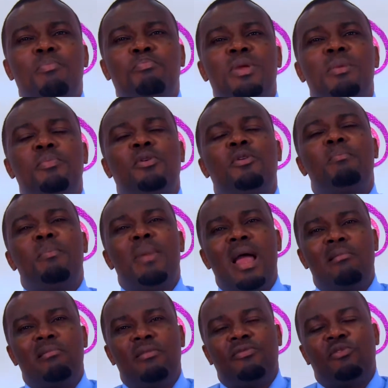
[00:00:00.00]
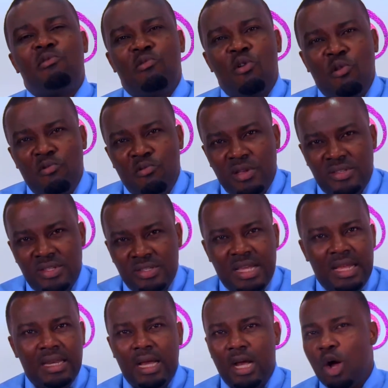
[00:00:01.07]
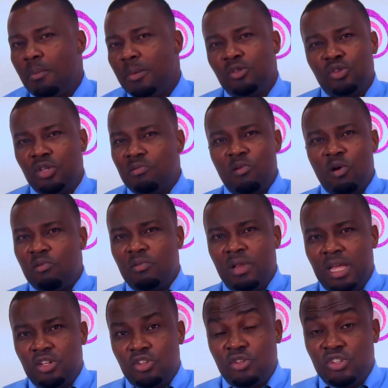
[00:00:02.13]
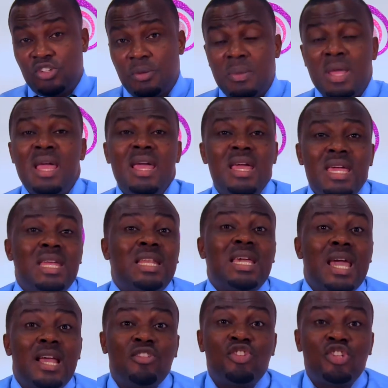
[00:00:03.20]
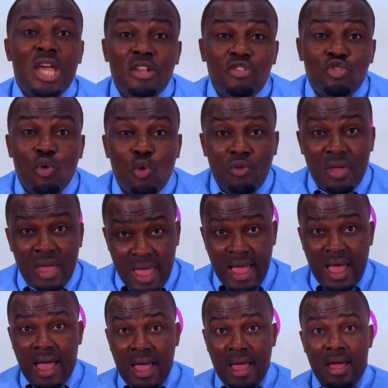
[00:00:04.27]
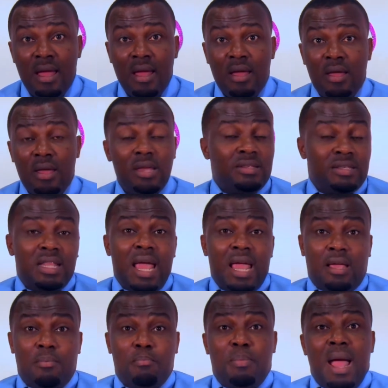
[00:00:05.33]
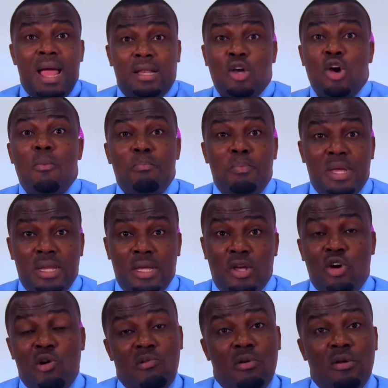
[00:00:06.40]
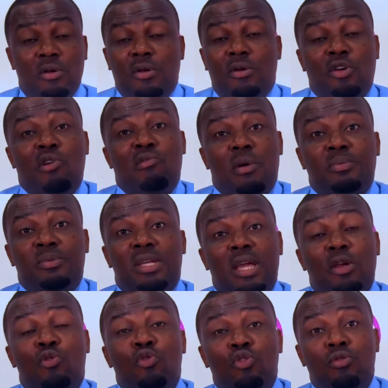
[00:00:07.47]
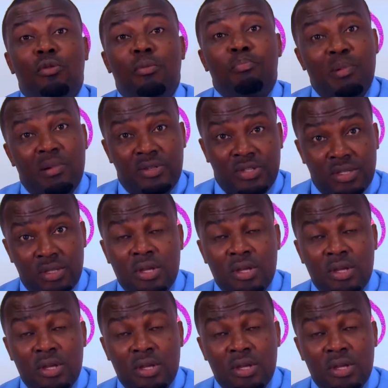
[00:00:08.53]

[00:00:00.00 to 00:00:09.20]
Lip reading: people marry for wrong reasons and they come into the wrong relationship, it can change who they are. It's like bad company corrupting a good person.